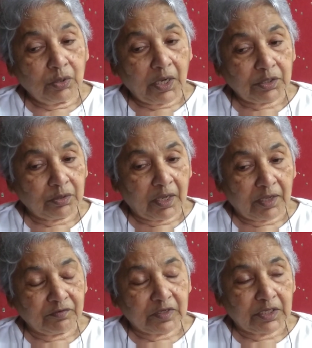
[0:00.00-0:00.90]
You had to
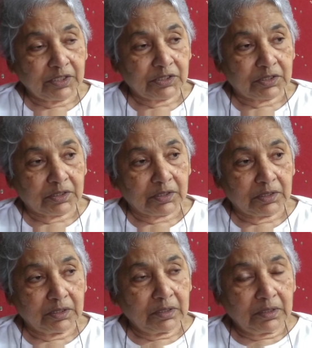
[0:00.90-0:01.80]
have at least.
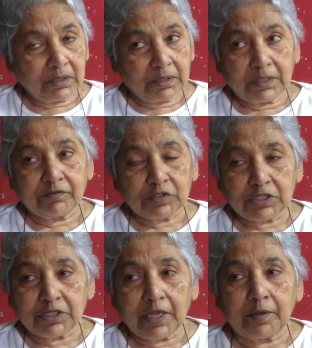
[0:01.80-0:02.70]
There was
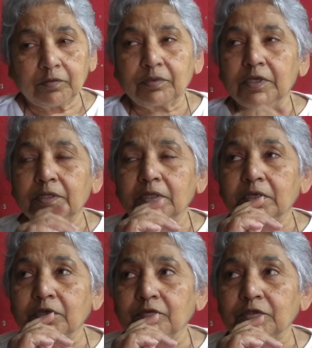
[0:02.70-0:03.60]
a tab, I
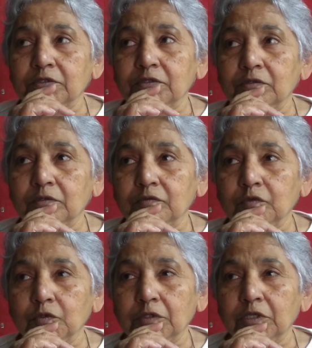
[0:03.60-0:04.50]
think it was
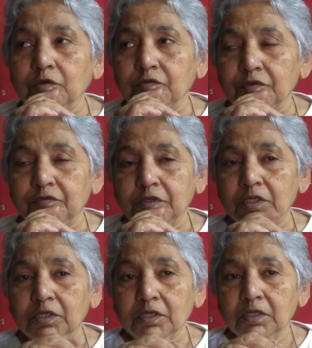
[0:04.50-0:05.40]
14 or
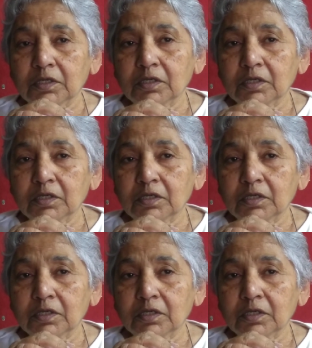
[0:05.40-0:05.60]
15.